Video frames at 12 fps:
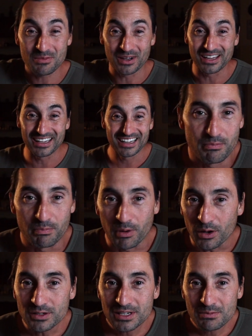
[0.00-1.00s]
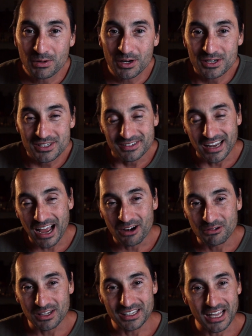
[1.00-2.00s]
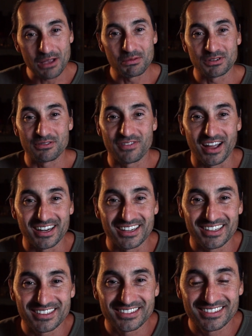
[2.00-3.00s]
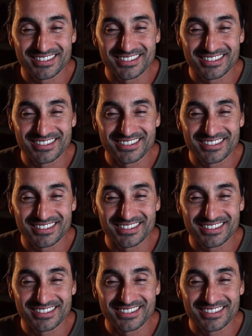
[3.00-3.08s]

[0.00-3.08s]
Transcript: but Baltic birch, not really able to find it.